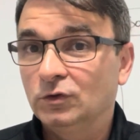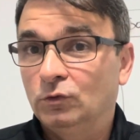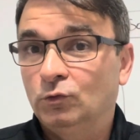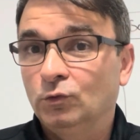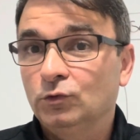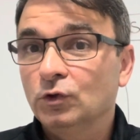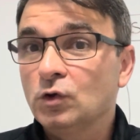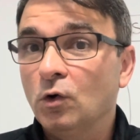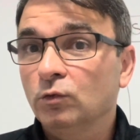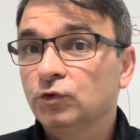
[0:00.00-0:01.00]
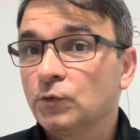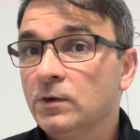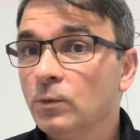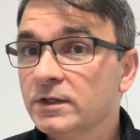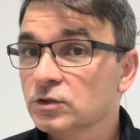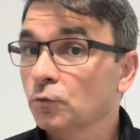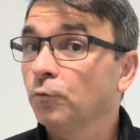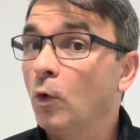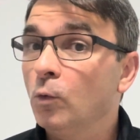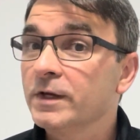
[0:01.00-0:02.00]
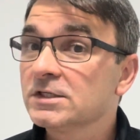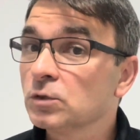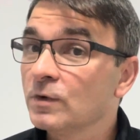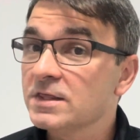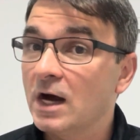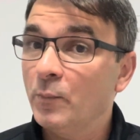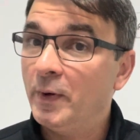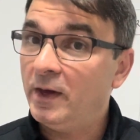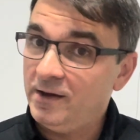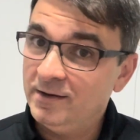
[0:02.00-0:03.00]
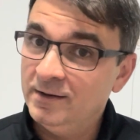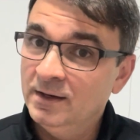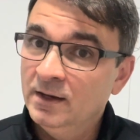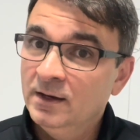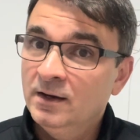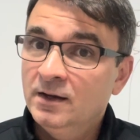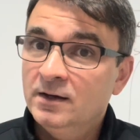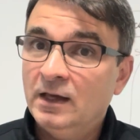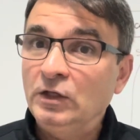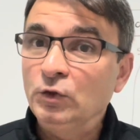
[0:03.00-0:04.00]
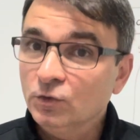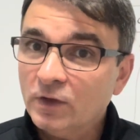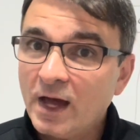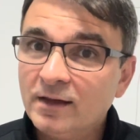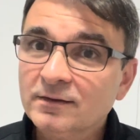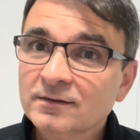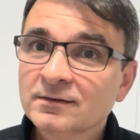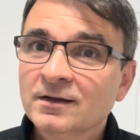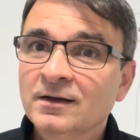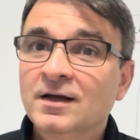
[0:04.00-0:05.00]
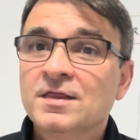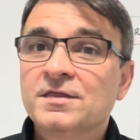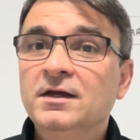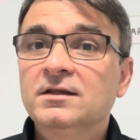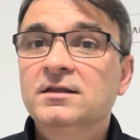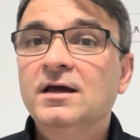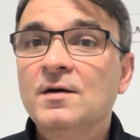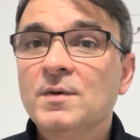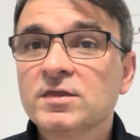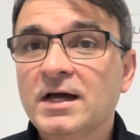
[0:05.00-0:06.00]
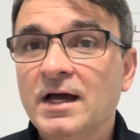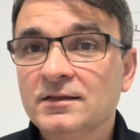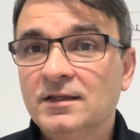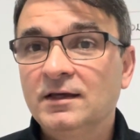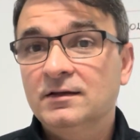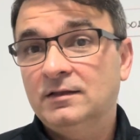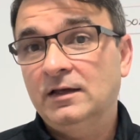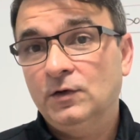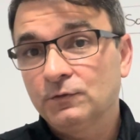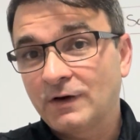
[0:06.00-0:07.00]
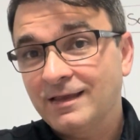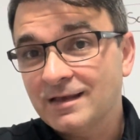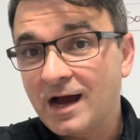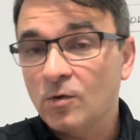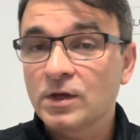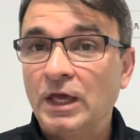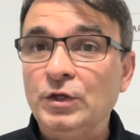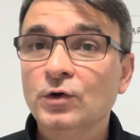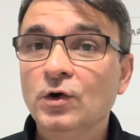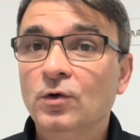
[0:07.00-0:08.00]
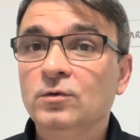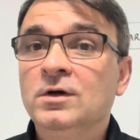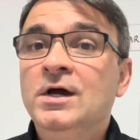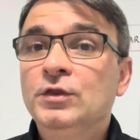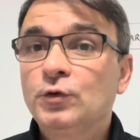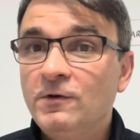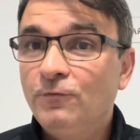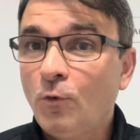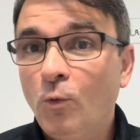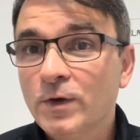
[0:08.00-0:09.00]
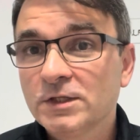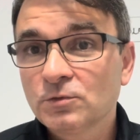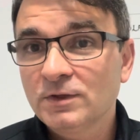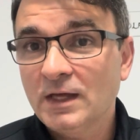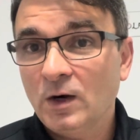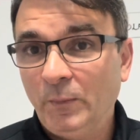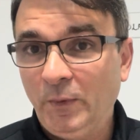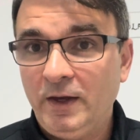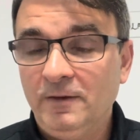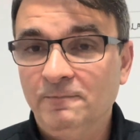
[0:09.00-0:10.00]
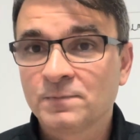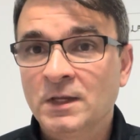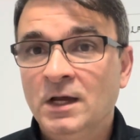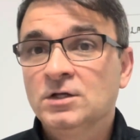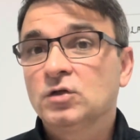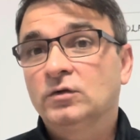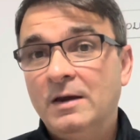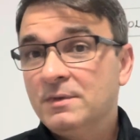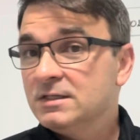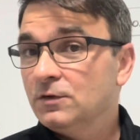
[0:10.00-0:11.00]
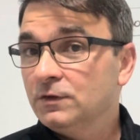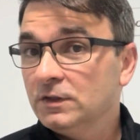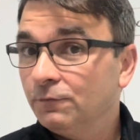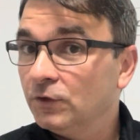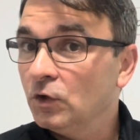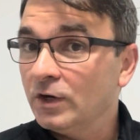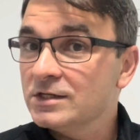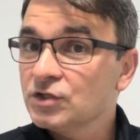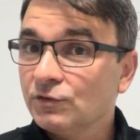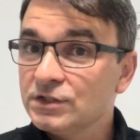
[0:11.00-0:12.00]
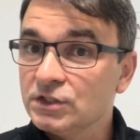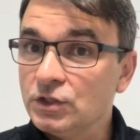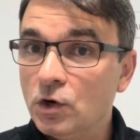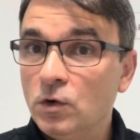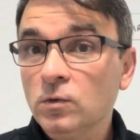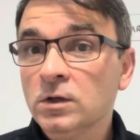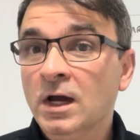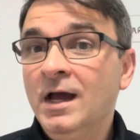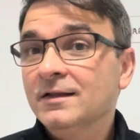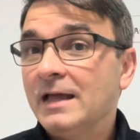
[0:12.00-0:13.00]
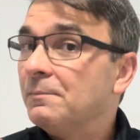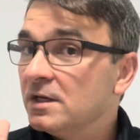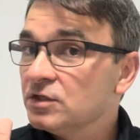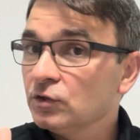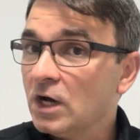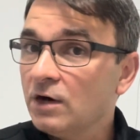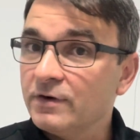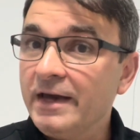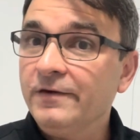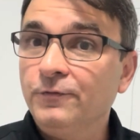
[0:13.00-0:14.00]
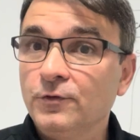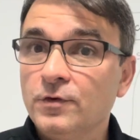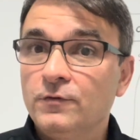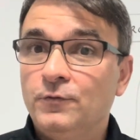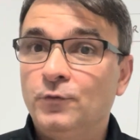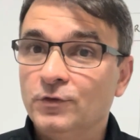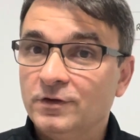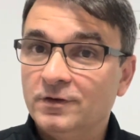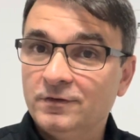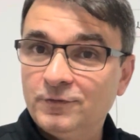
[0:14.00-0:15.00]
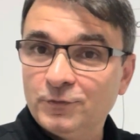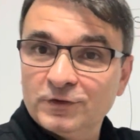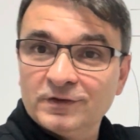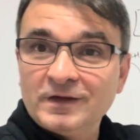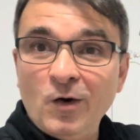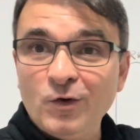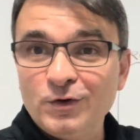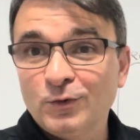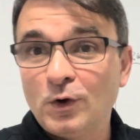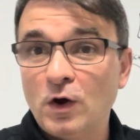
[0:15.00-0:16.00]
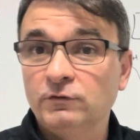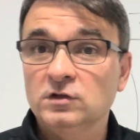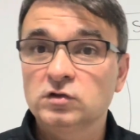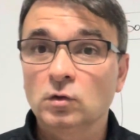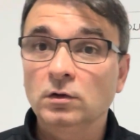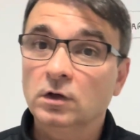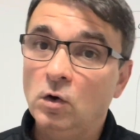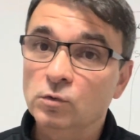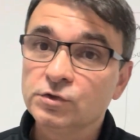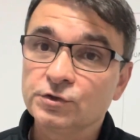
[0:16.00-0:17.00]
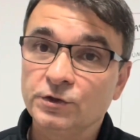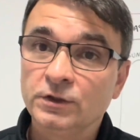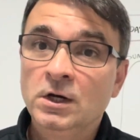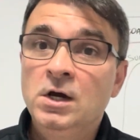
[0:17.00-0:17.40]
To go 3 weeks or 4 weeks without pay? Can you do that? Think about that. Think right now. Can you go 3, 4 weeks without a pay? So that means if your answer is no, that means you're not ready for the downhill of the solar coaster.